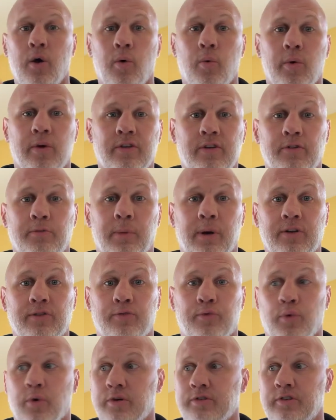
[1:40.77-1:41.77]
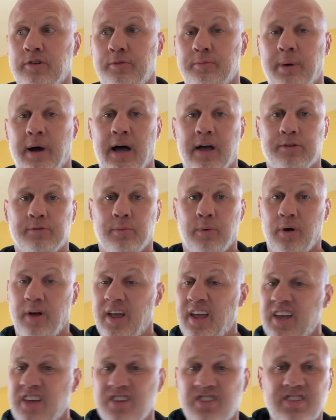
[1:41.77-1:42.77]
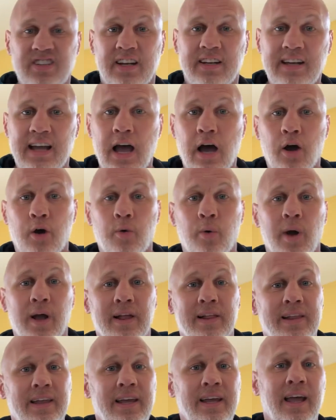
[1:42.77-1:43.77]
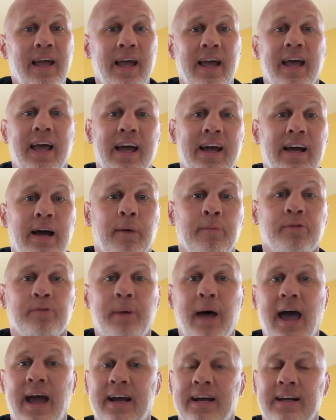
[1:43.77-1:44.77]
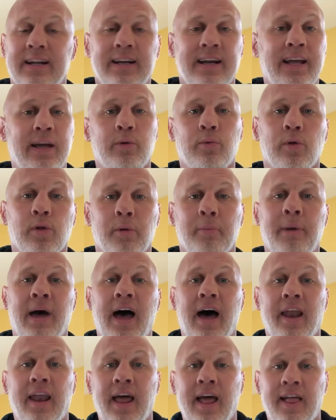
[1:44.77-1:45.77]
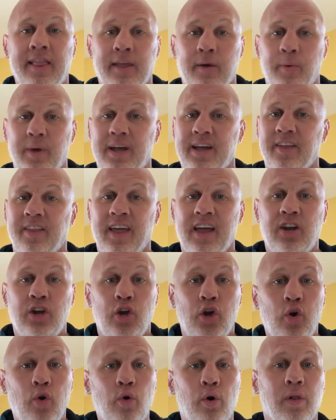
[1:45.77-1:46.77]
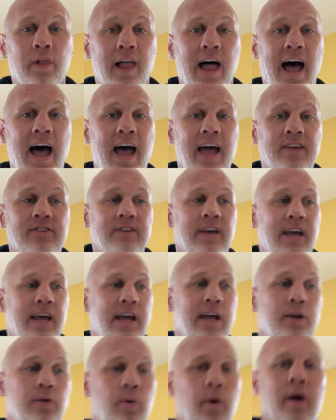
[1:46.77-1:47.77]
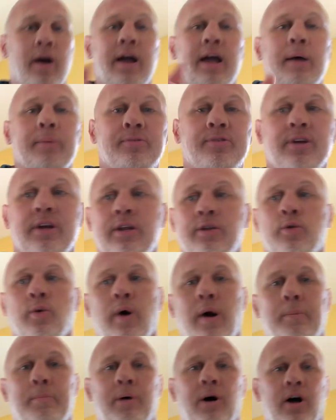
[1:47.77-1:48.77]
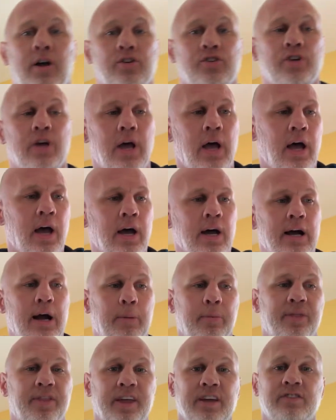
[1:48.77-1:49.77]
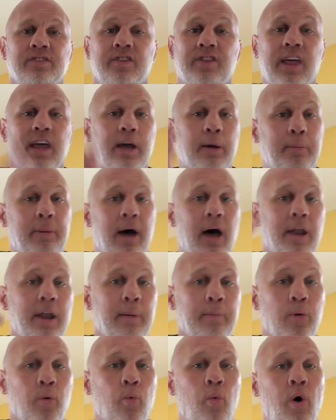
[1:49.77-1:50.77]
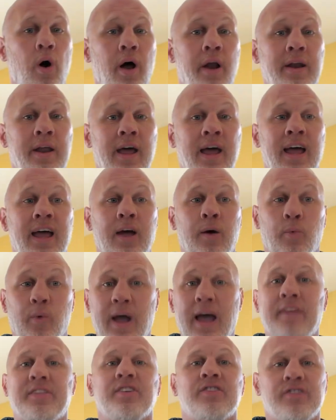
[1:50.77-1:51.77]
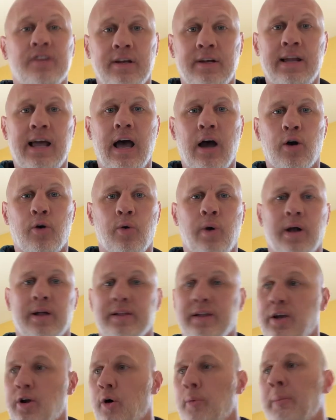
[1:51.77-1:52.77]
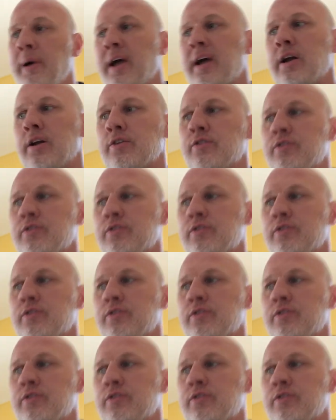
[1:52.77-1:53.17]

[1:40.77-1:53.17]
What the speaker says: with as much force as possible. Sit down quickly, it comes back in an equal amount that we can then utilize into our hips and into our punch. A couple things to think about. Number one, we have to sit down quickly. Don't make it a